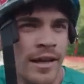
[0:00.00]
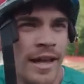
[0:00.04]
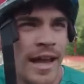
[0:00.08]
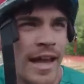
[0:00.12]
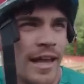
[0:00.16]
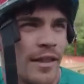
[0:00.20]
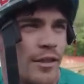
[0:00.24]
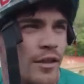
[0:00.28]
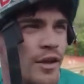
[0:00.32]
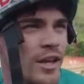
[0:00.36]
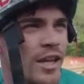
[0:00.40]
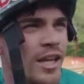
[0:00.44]

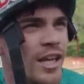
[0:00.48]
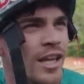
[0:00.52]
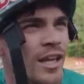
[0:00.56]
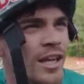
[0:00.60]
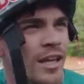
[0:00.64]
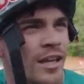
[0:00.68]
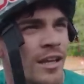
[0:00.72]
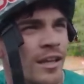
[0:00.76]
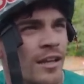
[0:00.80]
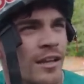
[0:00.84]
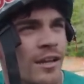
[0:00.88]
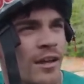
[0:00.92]
8:30?
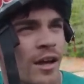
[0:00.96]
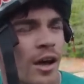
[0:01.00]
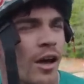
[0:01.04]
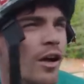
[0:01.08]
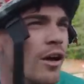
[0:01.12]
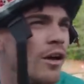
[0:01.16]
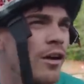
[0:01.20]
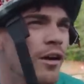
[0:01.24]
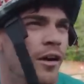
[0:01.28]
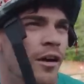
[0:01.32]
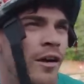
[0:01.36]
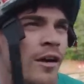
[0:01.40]

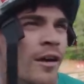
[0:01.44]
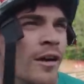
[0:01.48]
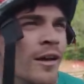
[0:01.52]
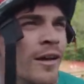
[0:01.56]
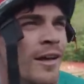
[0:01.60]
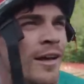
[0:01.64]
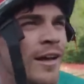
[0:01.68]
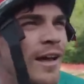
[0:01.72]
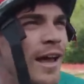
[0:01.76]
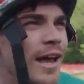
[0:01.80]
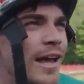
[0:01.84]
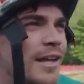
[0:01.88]
Yeah.
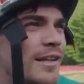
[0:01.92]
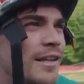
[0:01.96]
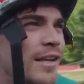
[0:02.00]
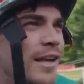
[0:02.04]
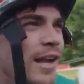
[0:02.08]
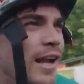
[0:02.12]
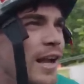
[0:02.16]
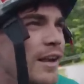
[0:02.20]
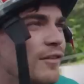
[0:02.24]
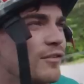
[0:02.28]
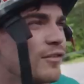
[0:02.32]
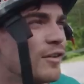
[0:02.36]
Yeah.
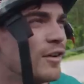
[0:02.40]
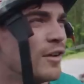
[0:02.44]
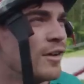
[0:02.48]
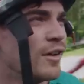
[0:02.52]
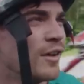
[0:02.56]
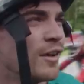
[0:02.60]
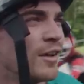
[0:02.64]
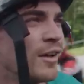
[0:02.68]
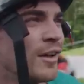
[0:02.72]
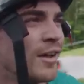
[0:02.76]
8.5. Yeah,